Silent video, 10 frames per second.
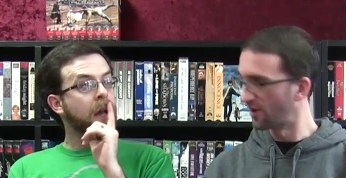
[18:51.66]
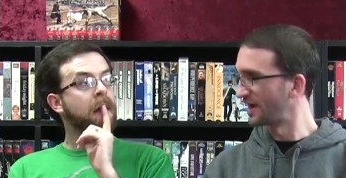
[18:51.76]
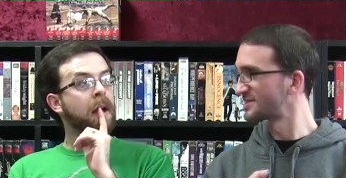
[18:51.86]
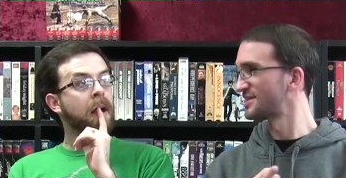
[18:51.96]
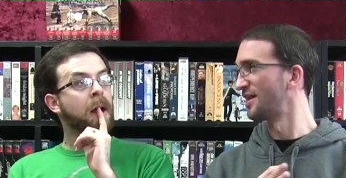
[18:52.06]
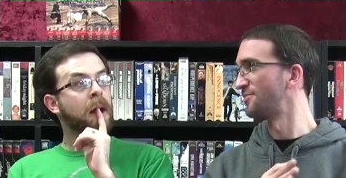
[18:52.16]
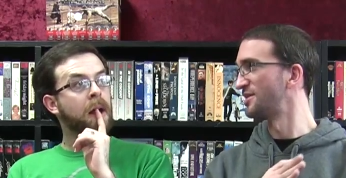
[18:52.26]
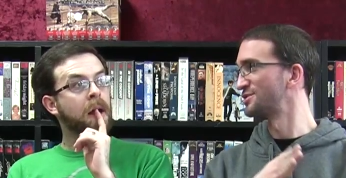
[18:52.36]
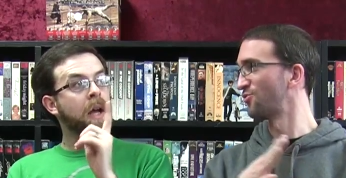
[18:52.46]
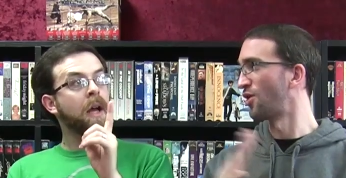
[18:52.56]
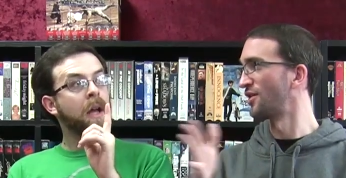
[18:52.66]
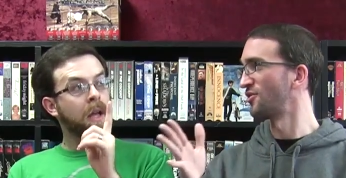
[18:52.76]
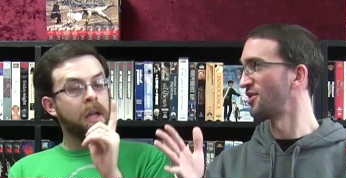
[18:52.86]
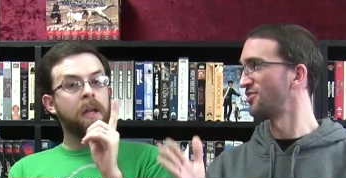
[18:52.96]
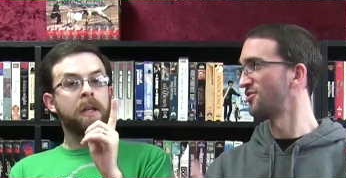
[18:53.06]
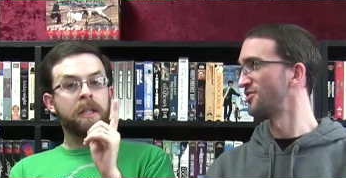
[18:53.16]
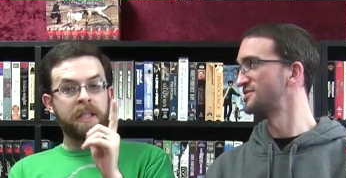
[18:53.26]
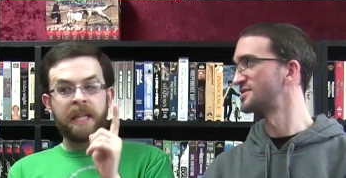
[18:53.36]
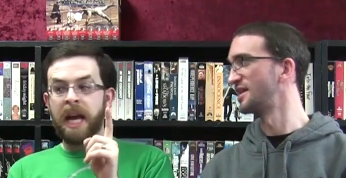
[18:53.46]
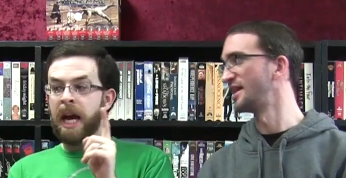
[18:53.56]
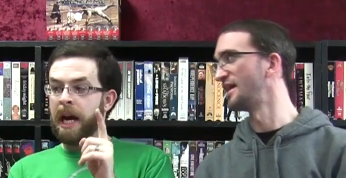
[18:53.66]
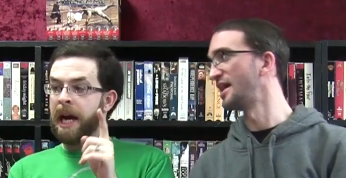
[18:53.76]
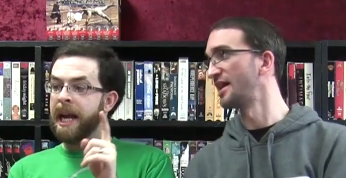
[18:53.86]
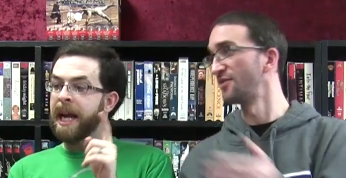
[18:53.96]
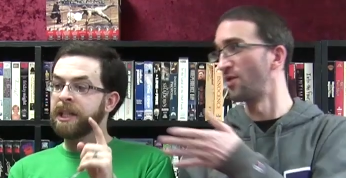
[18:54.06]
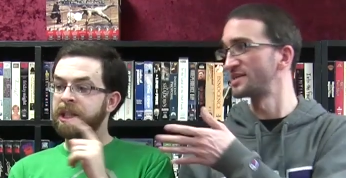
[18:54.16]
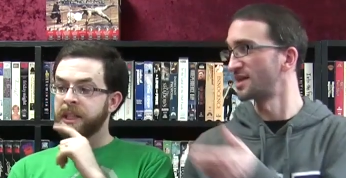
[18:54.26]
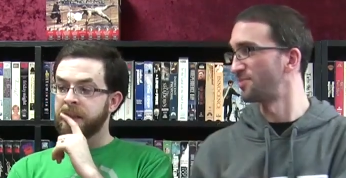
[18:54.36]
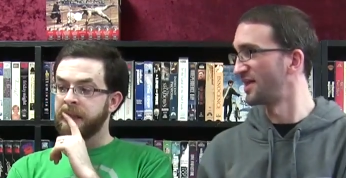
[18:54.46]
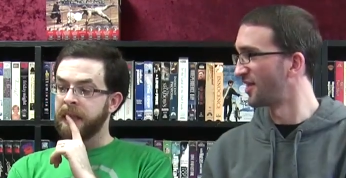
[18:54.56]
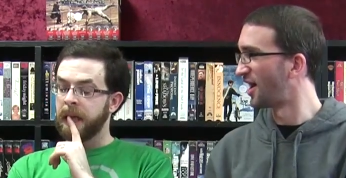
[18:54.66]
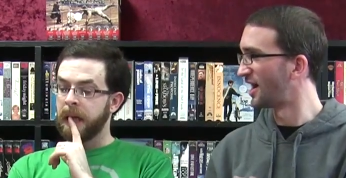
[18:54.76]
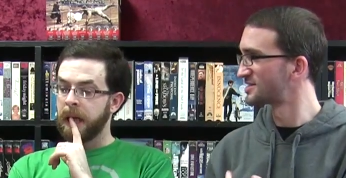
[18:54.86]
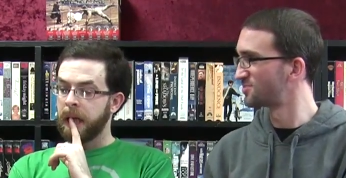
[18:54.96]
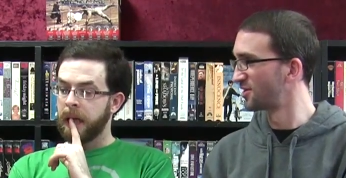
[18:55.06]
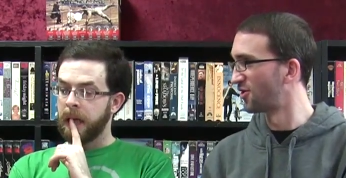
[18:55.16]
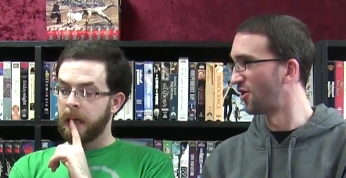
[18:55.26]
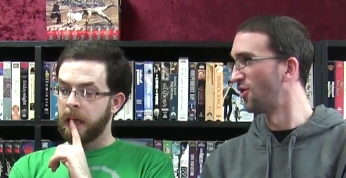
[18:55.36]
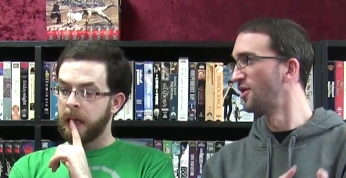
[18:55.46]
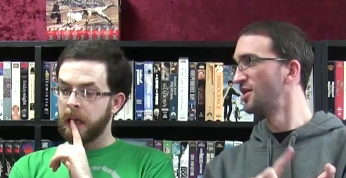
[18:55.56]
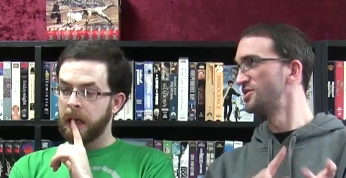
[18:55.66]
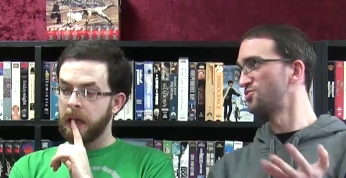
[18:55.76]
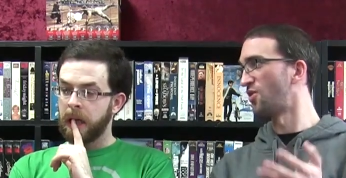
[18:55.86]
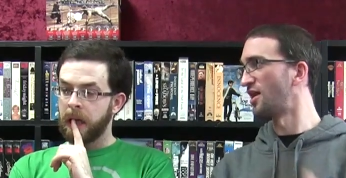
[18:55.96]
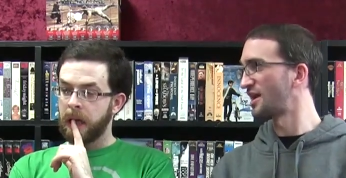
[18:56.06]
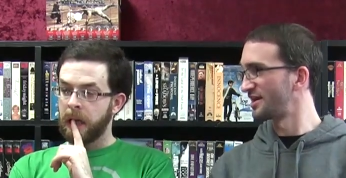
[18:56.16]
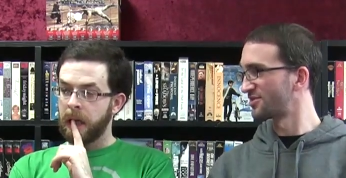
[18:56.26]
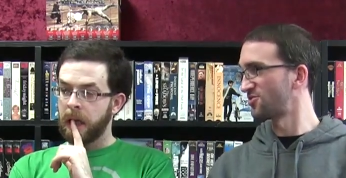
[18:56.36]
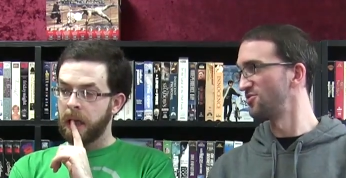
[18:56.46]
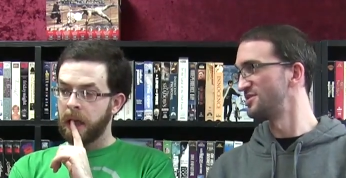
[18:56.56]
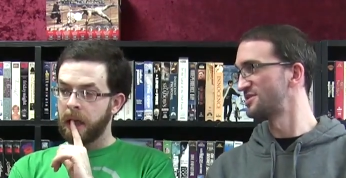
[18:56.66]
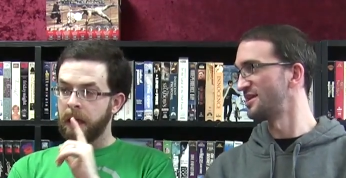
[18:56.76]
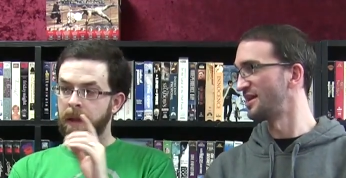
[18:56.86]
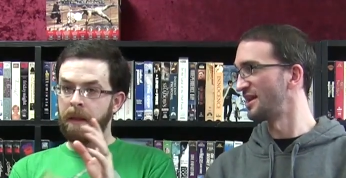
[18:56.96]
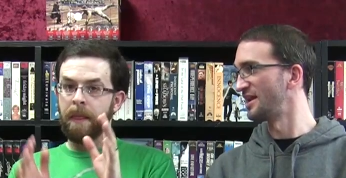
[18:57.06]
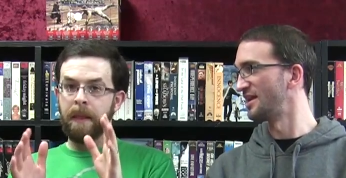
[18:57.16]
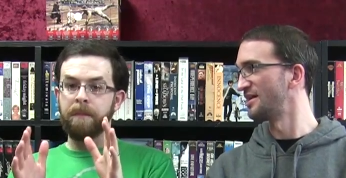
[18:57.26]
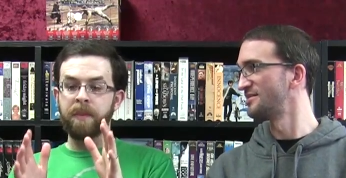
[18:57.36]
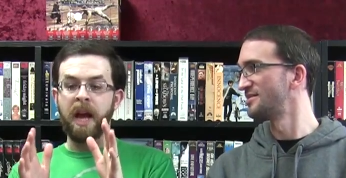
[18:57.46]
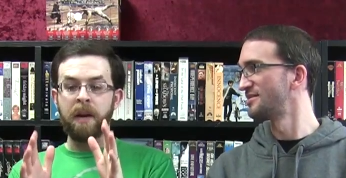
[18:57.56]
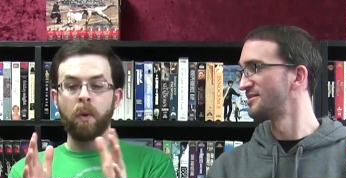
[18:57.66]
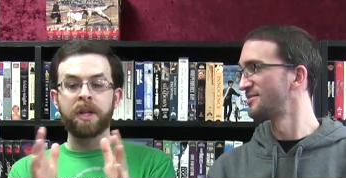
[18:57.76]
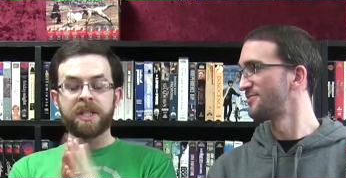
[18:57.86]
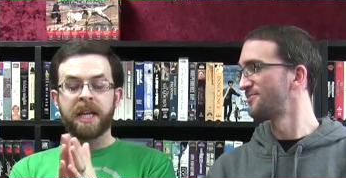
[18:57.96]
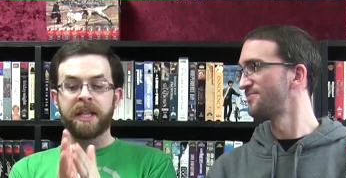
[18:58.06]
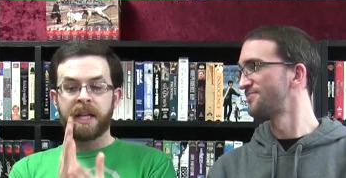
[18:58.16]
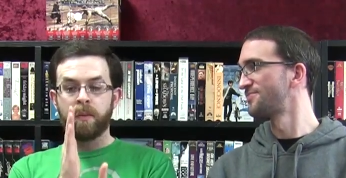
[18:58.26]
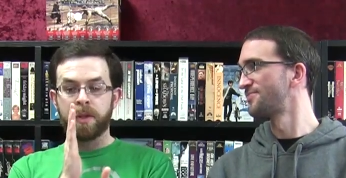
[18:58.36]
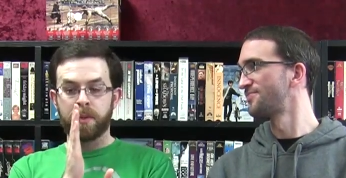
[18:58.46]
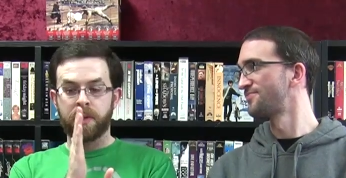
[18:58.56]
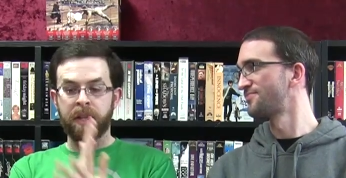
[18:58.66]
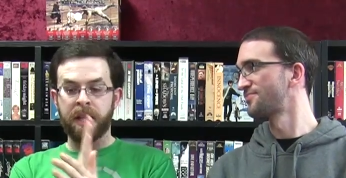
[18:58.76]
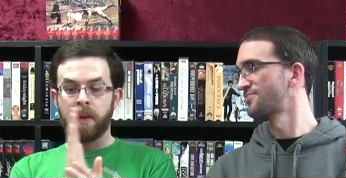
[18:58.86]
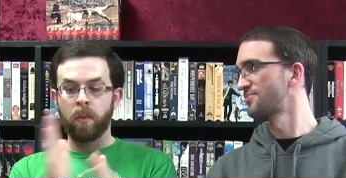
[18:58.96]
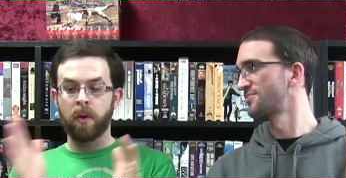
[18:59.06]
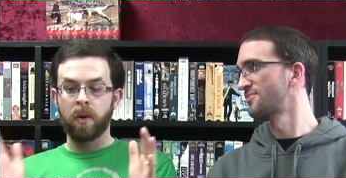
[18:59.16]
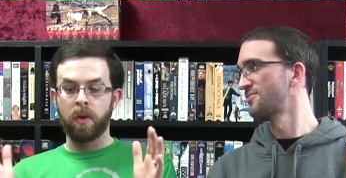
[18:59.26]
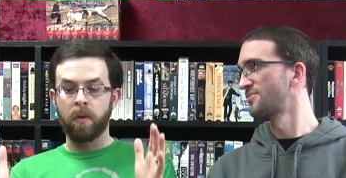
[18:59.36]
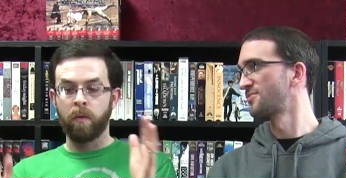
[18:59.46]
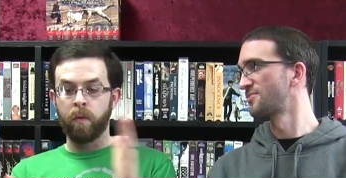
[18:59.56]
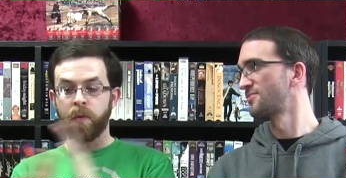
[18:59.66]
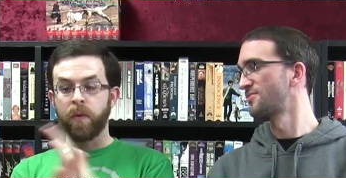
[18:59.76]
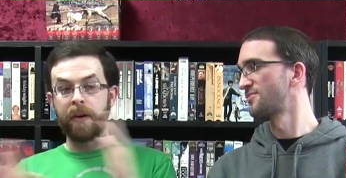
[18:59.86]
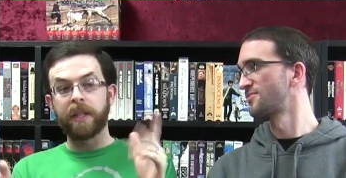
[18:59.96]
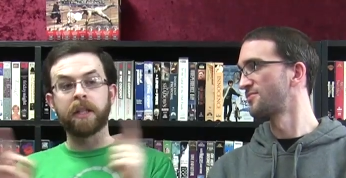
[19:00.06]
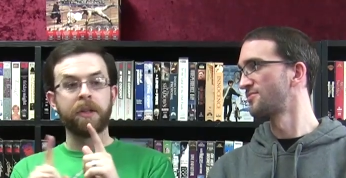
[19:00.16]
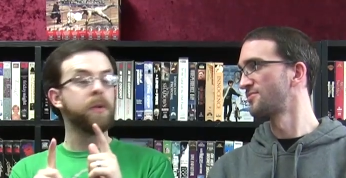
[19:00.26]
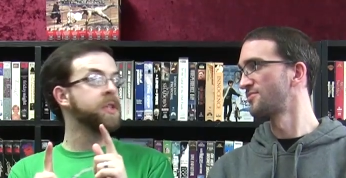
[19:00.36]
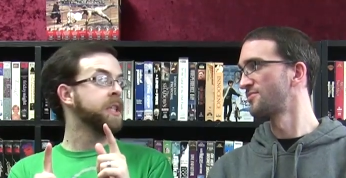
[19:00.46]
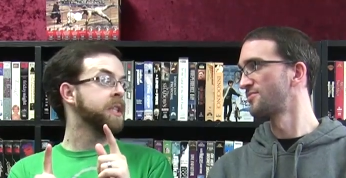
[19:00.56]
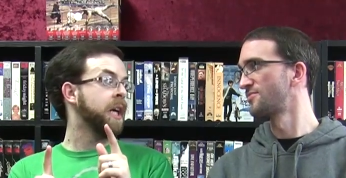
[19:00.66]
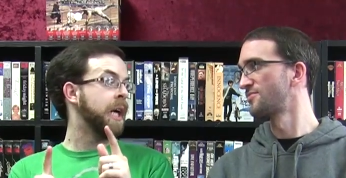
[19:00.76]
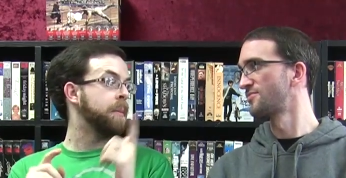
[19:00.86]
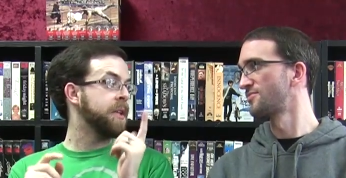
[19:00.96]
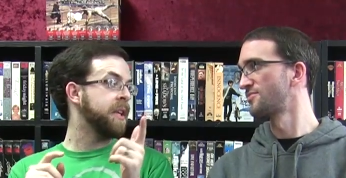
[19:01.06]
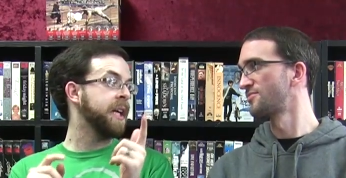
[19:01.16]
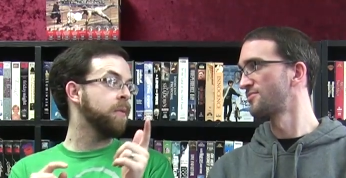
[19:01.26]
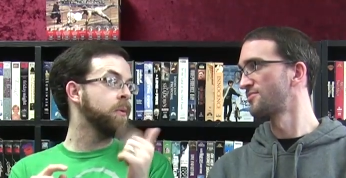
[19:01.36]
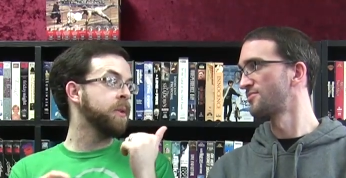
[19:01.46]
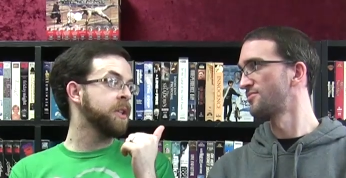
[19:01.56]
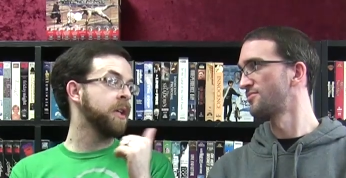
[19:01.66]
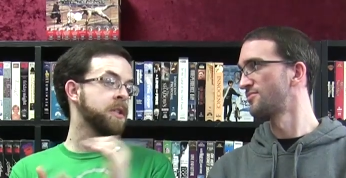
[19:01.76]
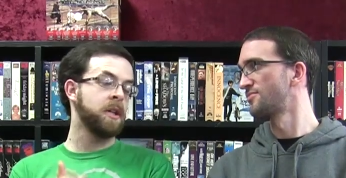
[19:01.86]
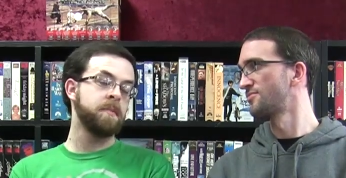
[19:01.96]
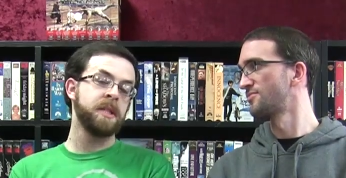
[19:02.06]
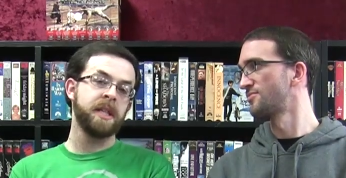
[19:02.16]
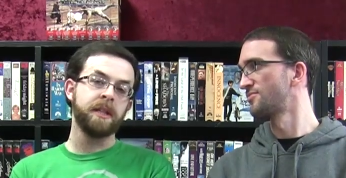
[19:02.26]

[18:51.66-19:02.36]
Speaker 1: wakes up and is wandering through the city. Yeah, I actually, wakes up in the hospital, is walking through the city.
Speaker 2: I want to say that it was that they were very close in time. I think when we talked zombies,